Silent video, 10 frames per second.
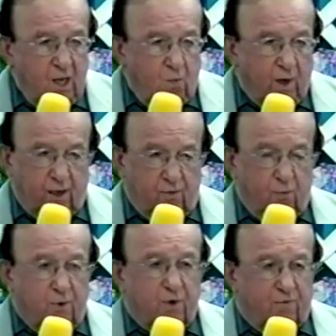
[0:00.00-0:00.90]
Well, the
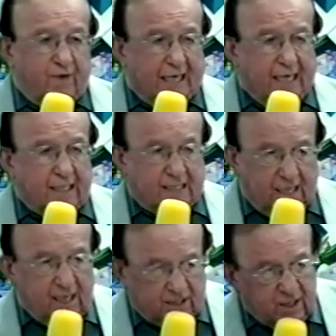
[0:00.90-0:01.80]
Word of God
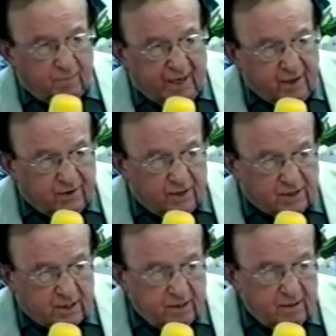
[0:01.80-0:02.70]
talks about
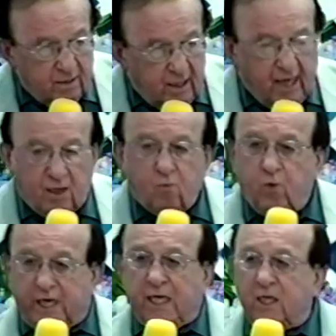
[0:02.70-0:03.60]
it, and
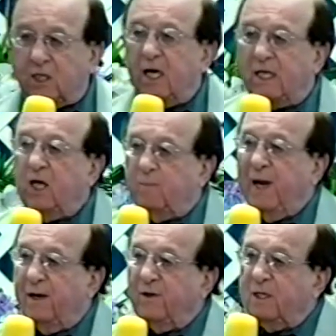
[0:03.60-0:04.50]
we talk
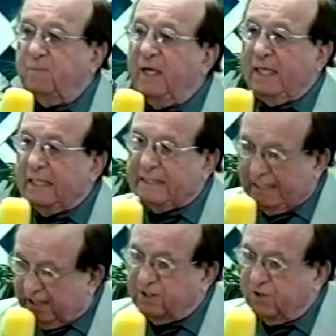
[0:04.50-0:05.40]
about it because
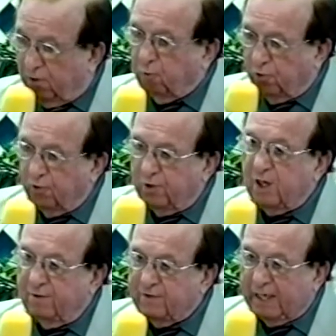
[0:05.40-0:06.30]
it's the Word
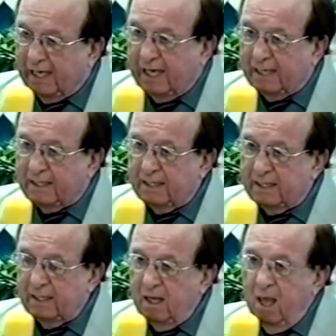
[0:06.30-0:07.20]
of God
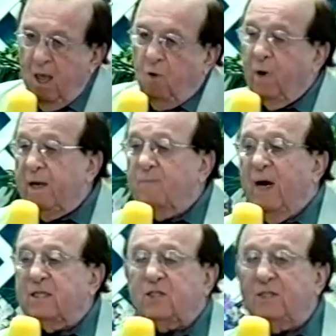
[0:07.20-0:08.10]
we
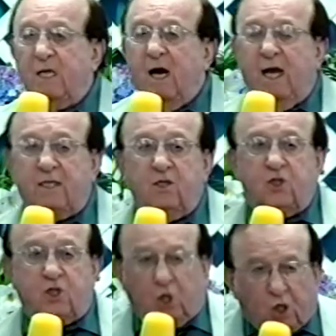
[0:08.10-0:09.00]
must not
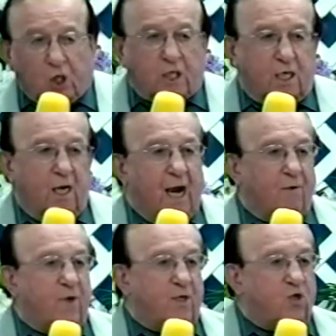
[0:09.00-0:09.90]
shirk our,